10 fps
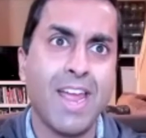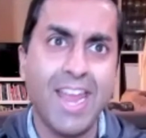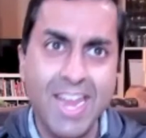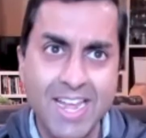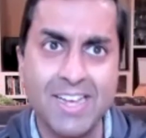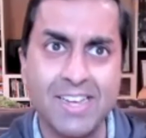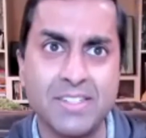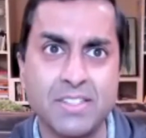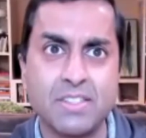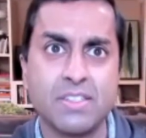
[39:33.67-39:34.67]

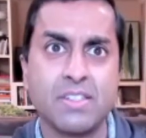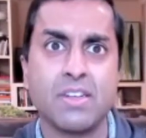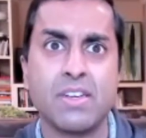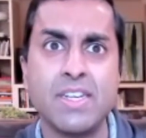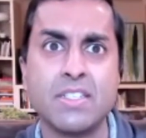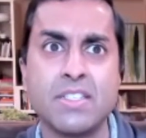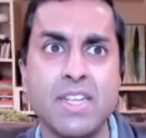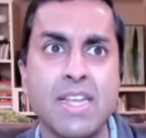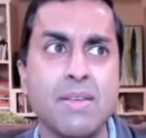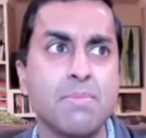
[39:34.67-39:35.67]
And it
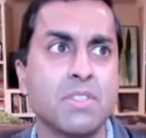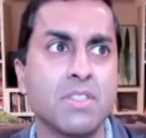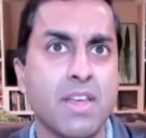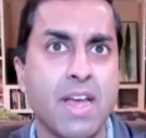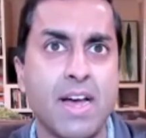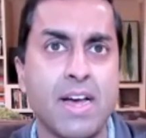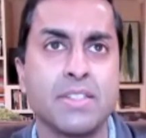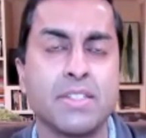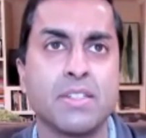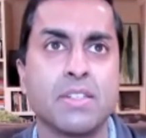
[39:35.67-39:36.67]
seems
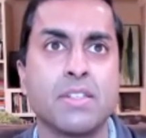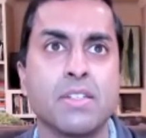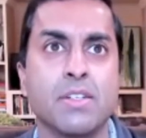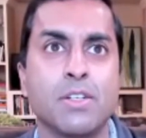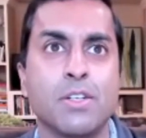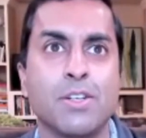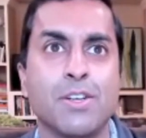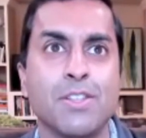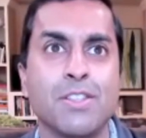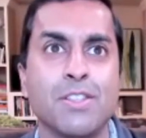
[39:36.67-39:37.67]
that
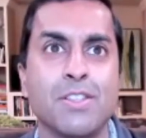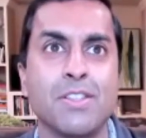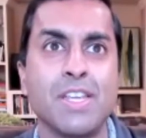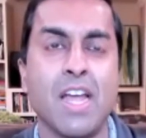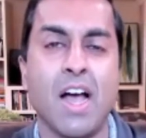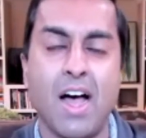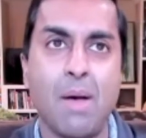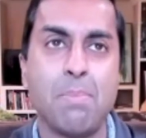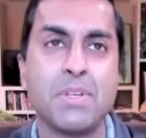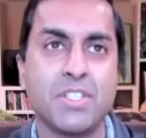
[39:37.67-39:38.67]
the
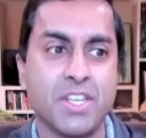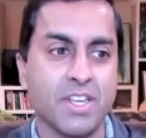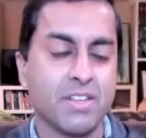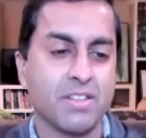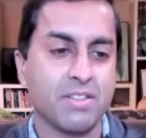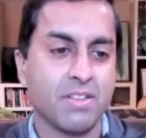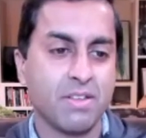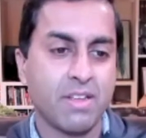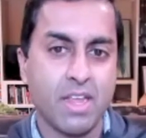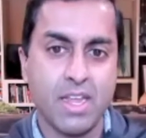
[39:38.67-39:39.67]
opposite,
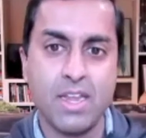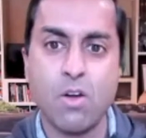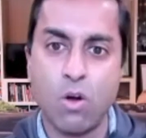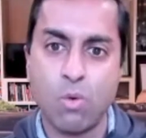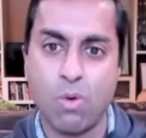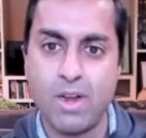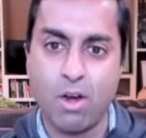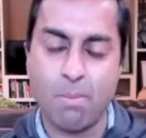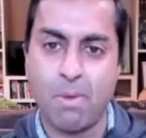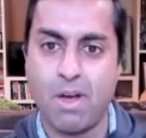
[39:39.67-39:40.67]
in
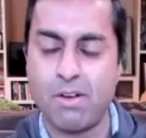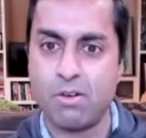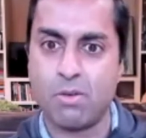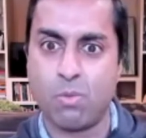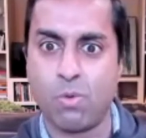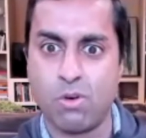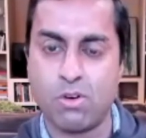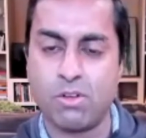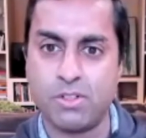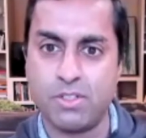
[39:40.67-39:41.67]
our modern
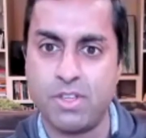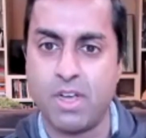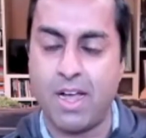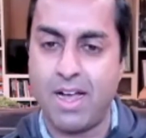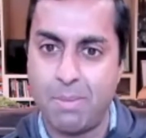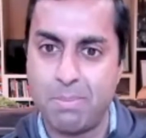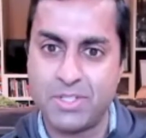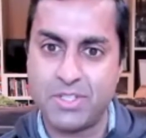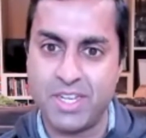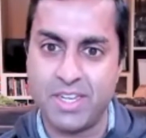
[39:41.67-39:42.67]
world, the
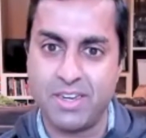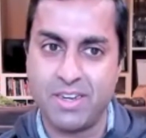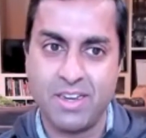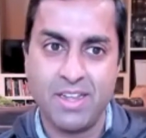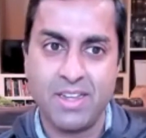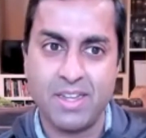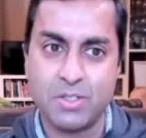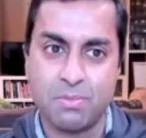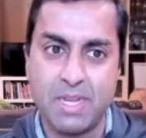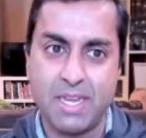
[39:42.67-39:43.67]
opposite
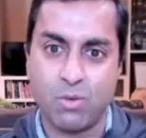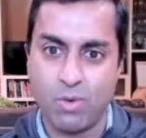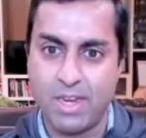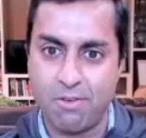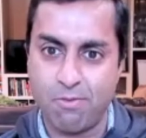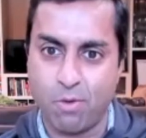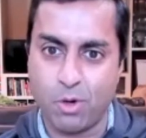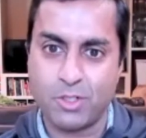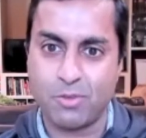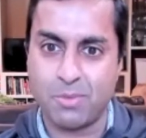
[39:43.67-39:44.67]
is being
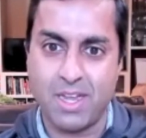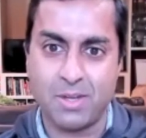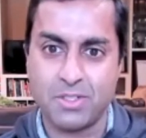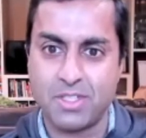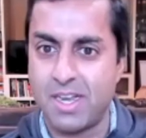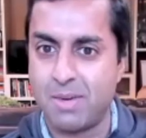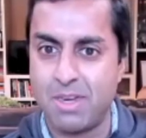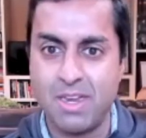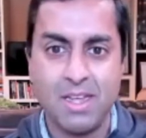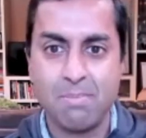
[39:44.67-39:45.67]
reinforced from the outside. I
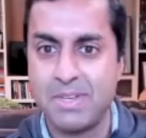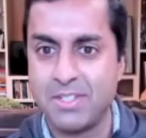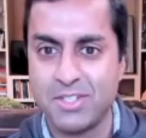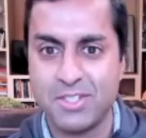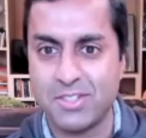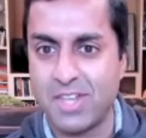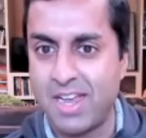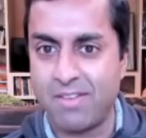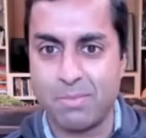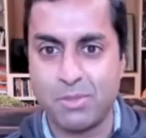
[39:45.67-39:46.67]
mean, businesses
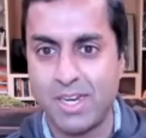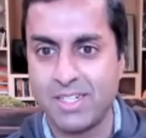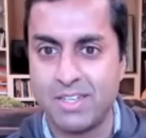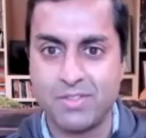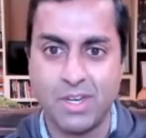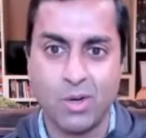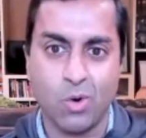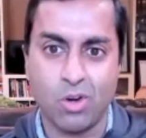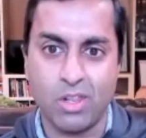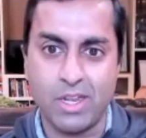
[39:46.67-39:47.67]
have objectives and
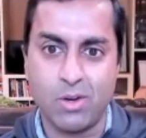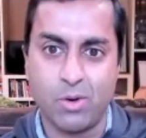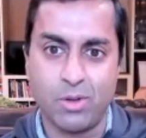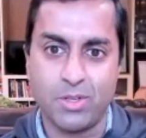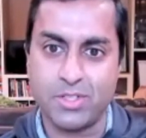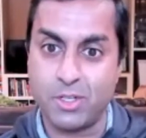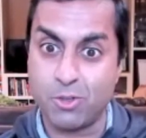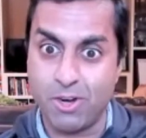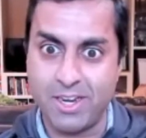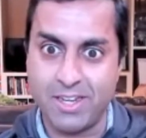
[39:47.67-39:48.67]
quarterly goals and
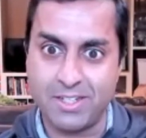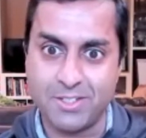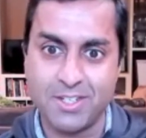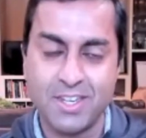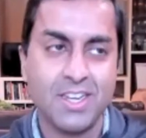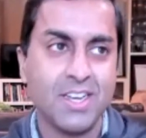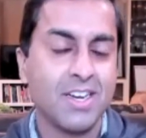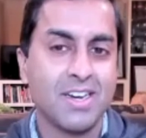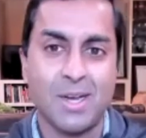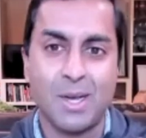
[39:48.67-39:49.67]
trainings.
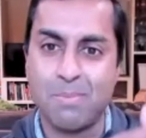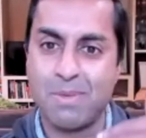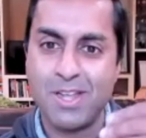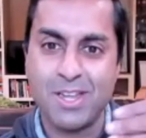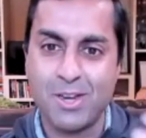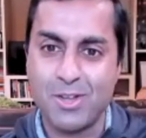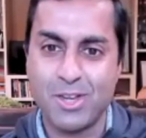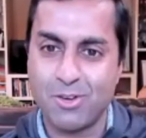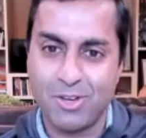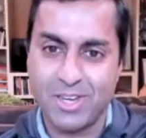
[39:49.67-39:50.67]
You
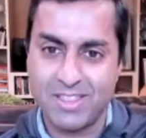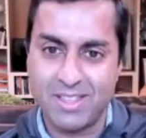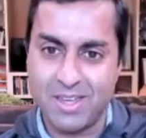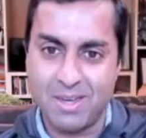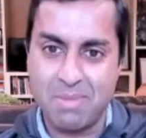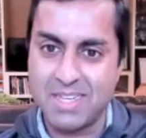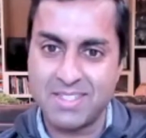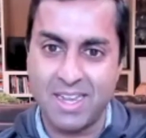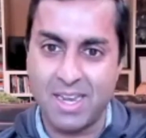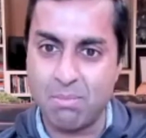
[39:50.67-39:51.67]
go look at the
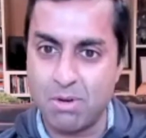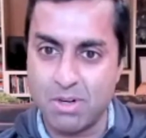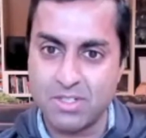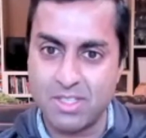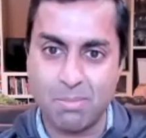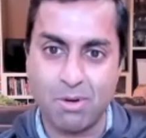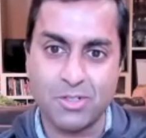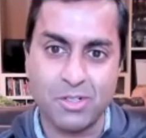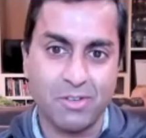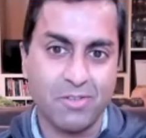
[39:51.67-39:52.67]
best-selling books in the
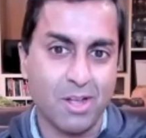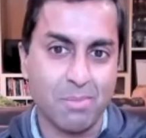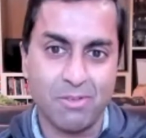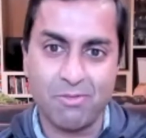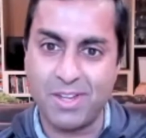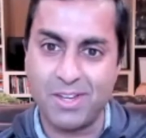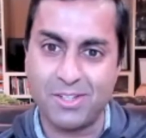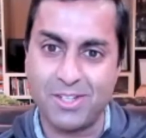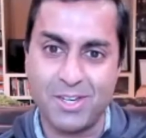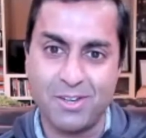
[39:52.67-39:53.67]
personal development
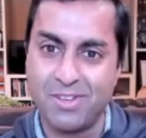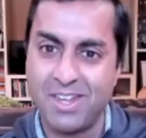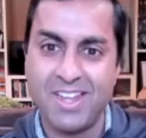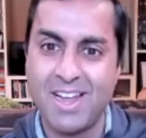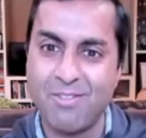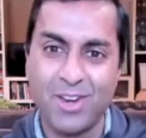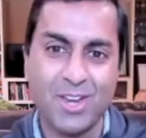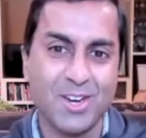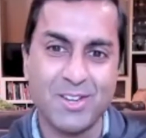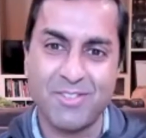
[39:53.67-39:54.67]
field, and every
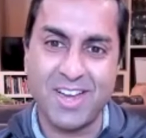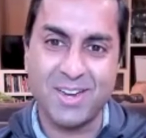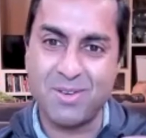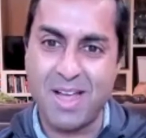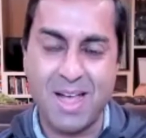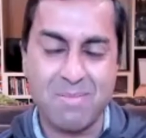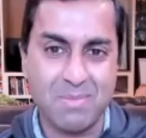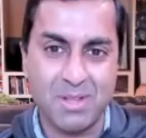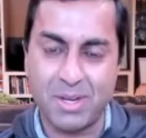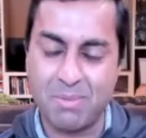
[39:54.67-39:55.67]
year you've got a new habit
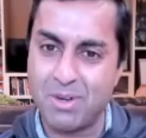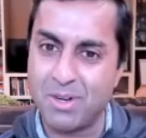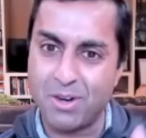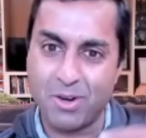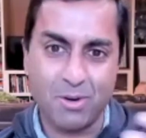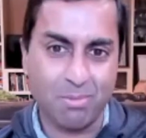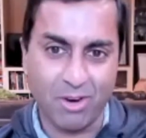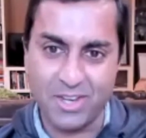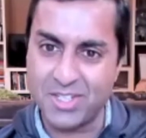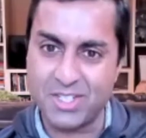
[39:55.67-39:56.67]
building book or a new
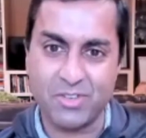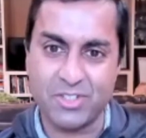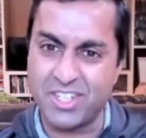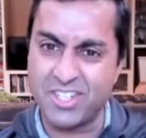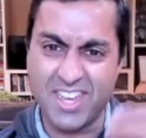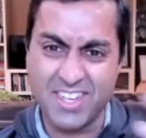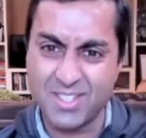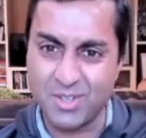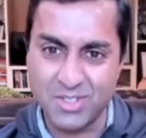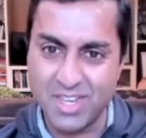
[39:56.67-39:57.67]
process for
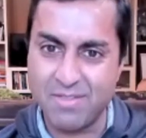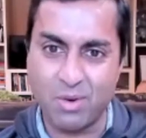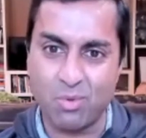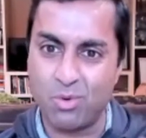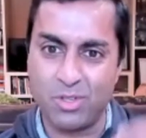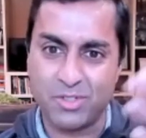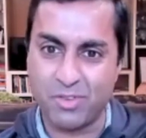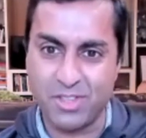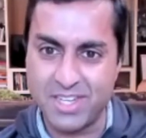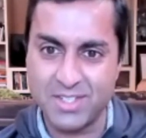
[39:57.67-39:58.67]
success or 7 rules
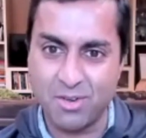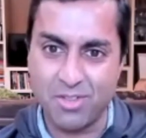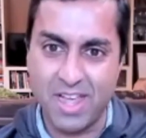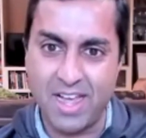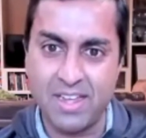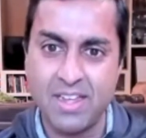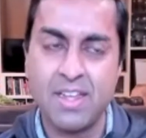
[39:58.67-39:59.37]
for this or that.